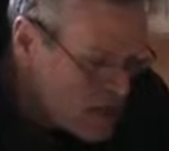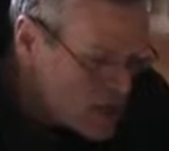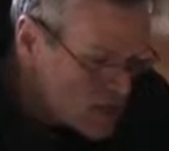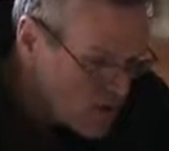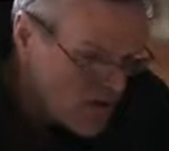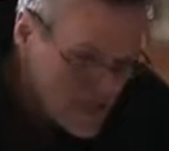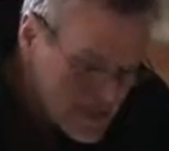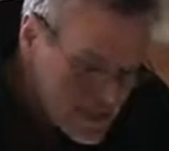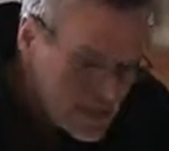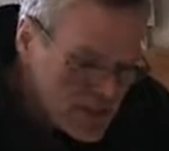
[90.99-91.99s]
So on an
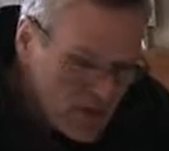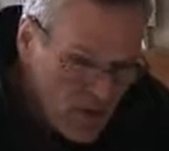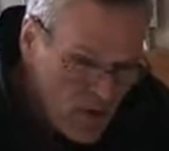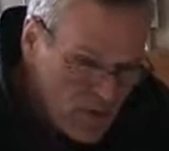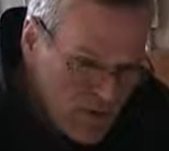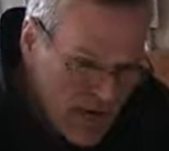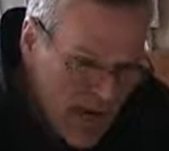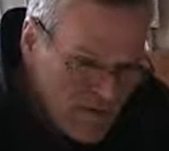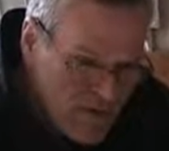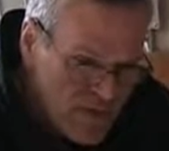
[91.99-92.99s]
extension cord where you
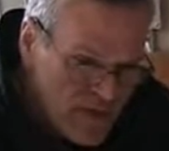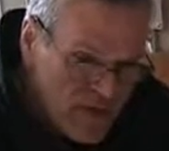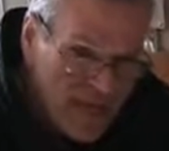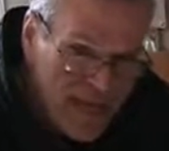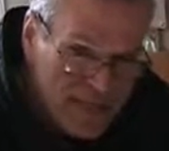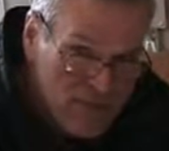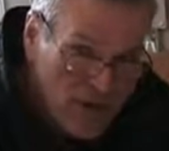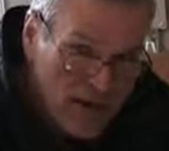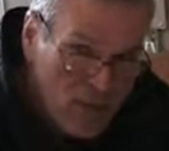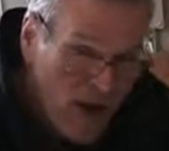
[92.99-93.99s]
have the thinner gauge
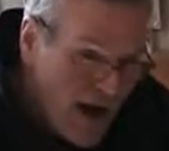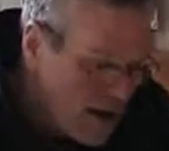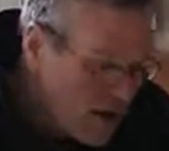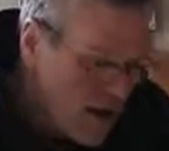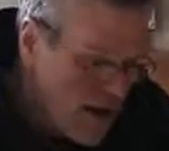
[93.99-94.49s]
braided wire,